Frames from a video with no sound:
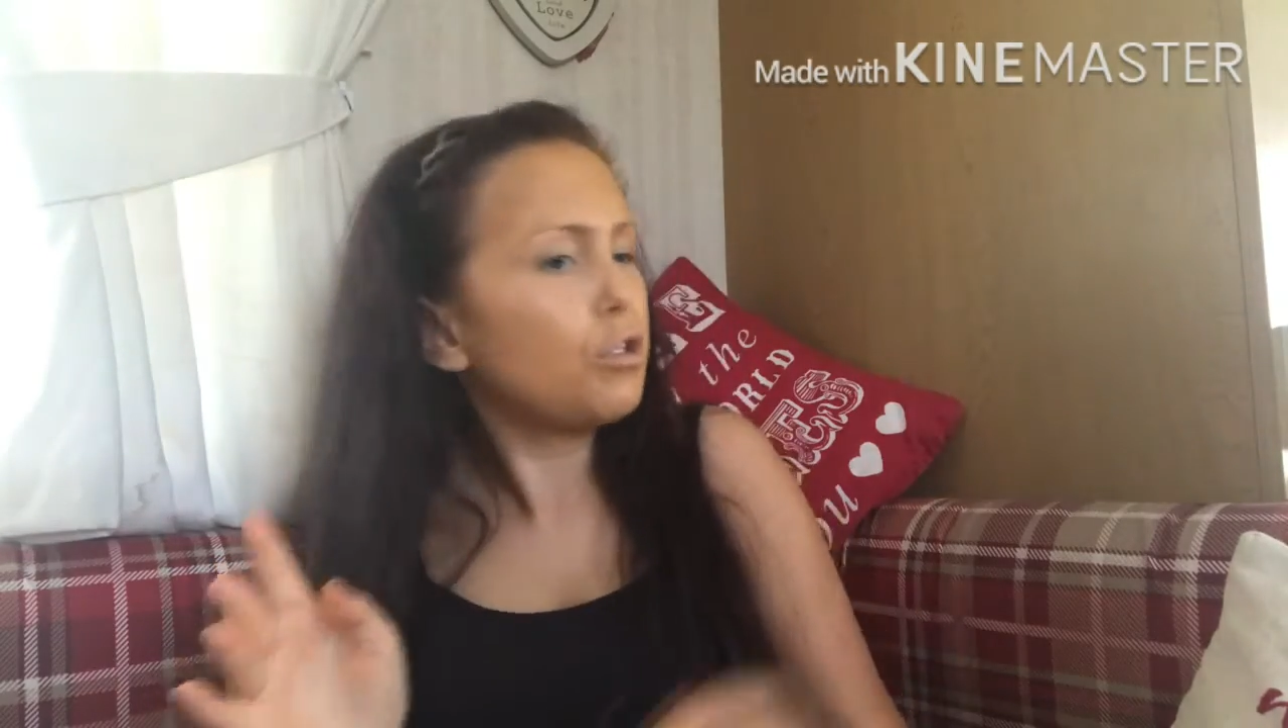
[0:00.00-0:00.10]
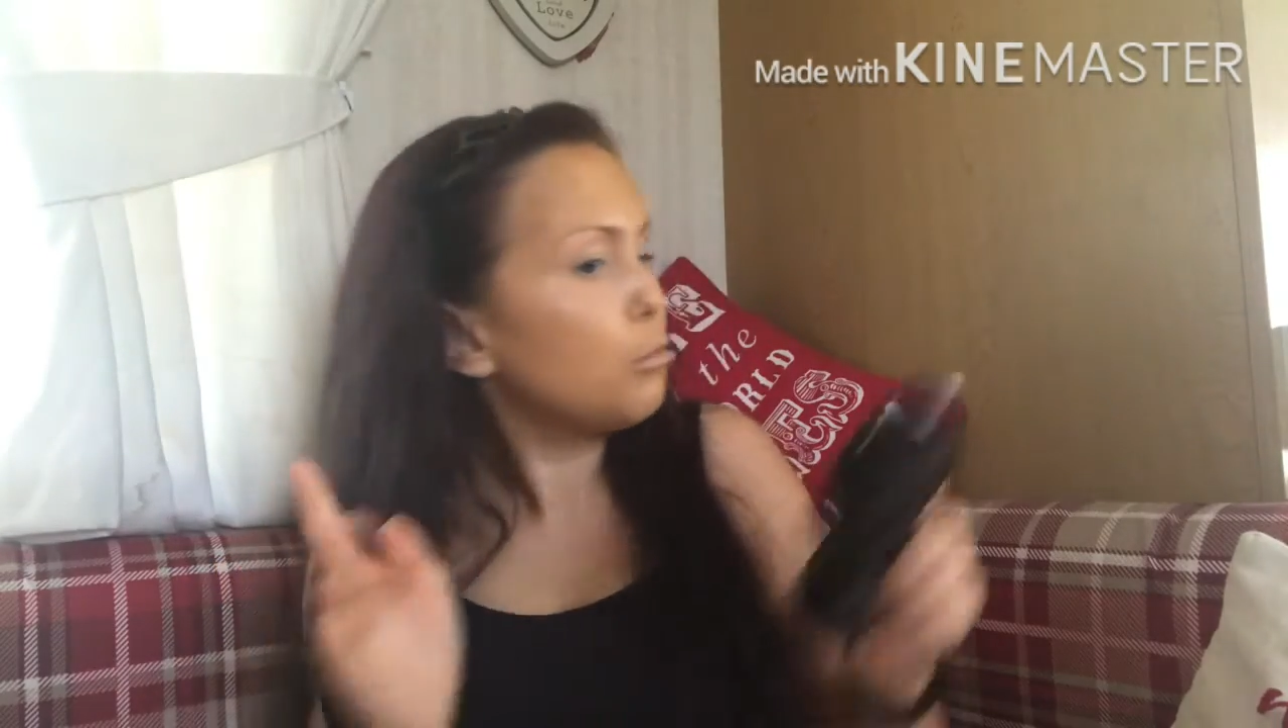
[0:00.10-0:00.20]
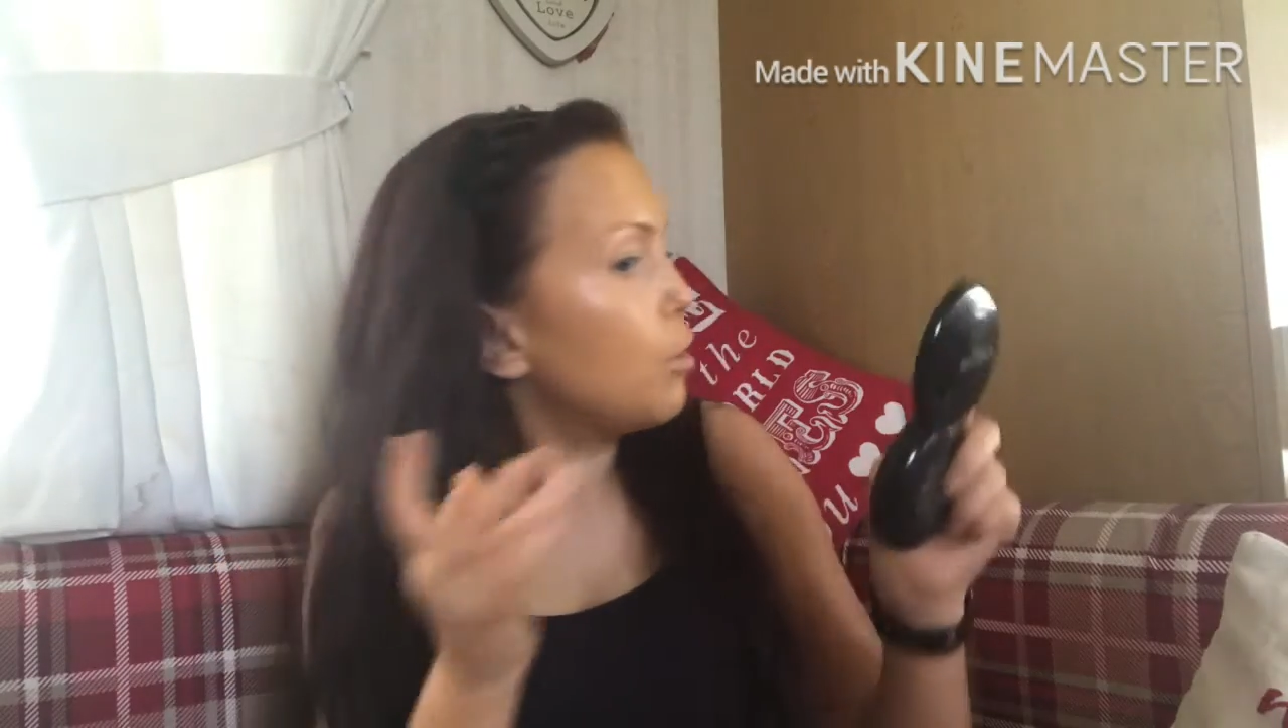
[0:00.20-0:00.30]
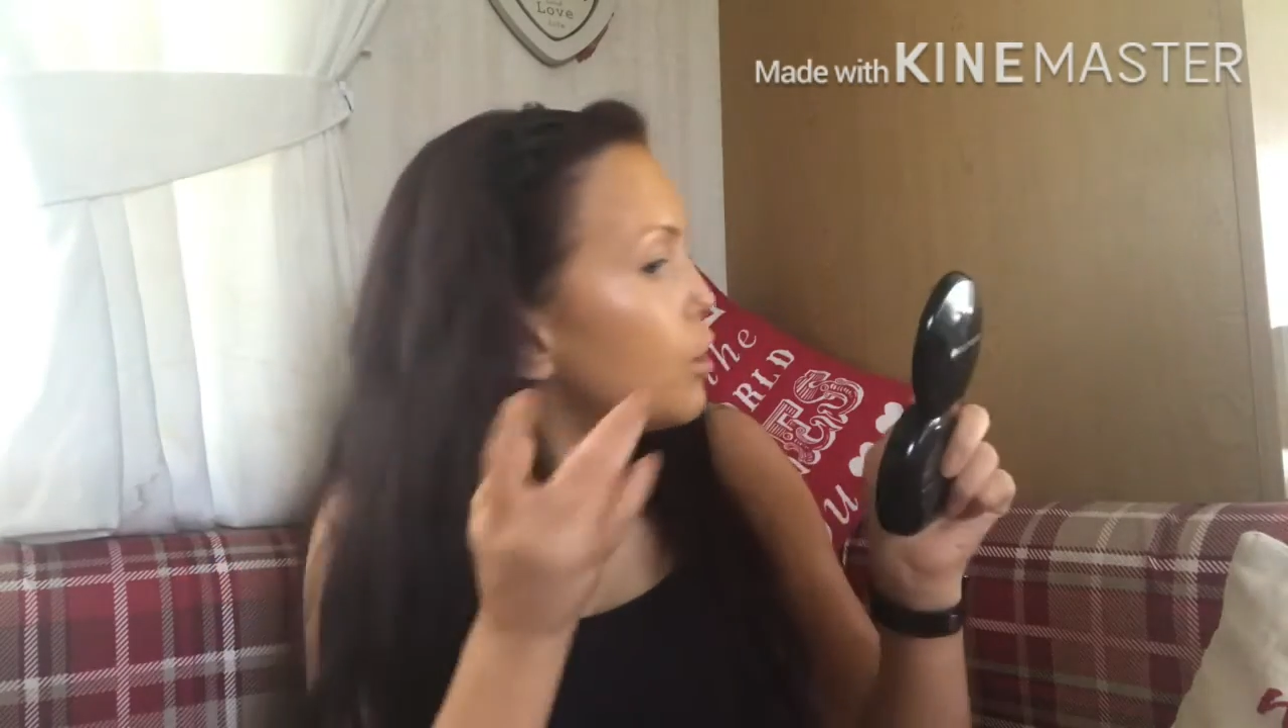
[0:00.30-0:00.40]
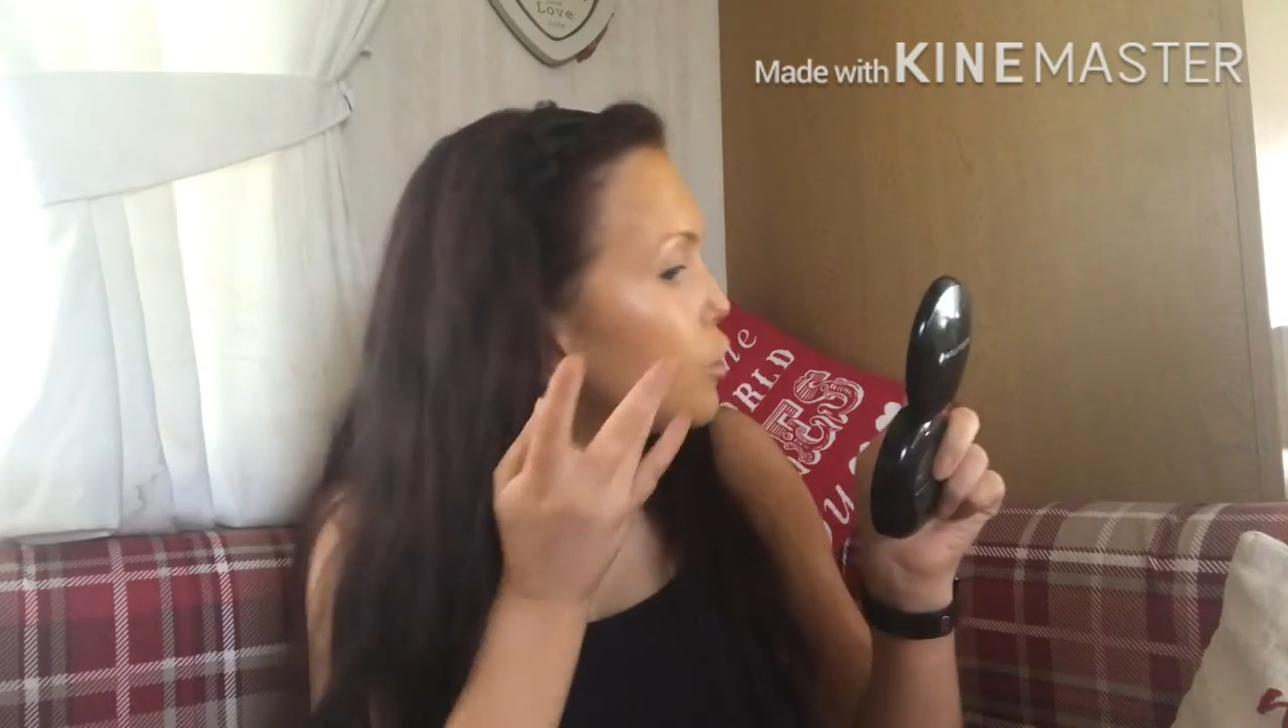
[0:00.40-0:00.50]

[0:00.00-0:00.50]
too much.